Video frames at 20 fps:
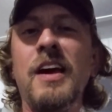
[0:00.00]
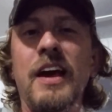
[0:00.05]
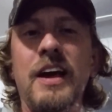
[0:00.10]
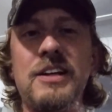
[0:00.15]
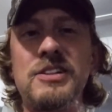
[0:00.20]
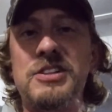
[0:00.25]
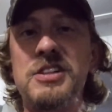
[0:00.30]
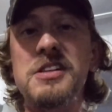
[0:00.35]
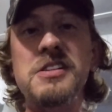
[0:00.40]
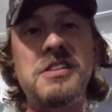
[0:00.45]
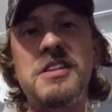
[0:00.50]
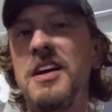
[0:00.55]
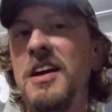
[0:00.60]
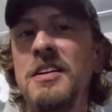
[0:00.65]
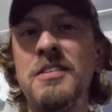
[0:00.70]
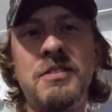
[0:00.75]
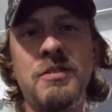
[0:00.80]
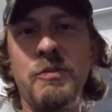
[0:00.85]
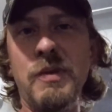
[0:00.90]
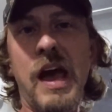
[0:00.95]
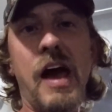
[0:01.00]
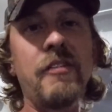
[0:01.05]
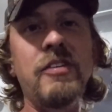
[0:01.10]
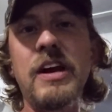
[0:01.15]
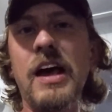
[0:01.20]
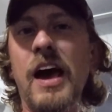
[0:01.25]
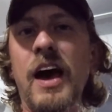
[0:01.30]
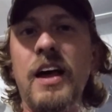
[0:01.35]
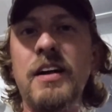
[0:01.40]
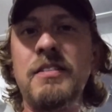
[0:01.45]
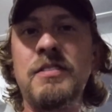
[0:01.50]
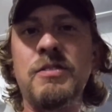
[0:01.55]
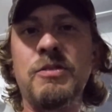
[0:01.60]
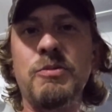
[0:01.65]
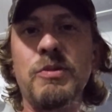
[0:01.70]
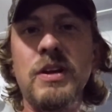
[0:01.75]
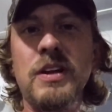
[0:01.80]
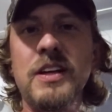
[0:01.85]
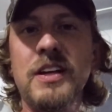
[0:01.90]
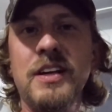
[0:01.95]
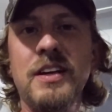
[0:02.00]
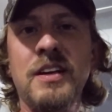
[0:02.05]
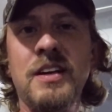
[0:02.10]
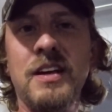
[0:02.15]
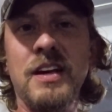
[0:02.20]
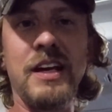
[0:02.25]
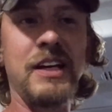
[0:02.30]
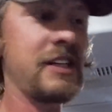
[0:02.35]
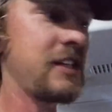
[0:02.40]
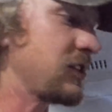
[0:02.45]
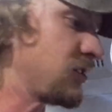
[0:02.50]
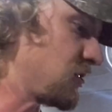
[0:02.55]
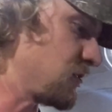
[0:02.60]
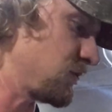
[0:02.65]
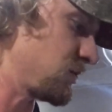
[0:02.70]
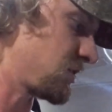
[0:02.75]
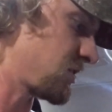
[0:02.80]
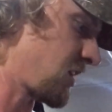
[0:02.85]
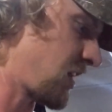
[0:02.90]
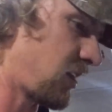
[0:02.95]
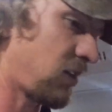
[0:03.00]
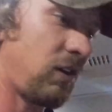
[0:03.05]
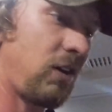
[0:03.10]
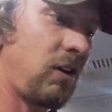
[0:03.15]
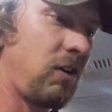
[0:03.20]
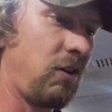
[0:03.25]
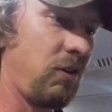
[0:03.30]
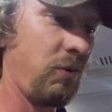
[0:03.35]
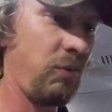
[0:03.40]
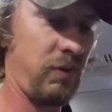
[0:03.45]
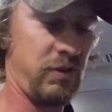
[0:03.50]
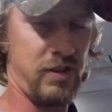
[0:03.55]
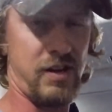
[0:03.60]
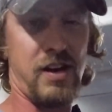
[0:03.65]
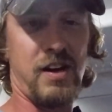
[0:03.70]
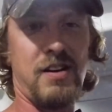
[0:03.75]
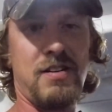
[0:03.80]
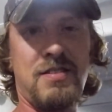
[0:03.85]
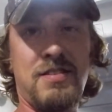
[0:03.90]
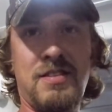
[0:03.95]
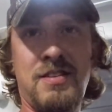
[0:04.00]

And since then, we haven't had really any issues at all with that.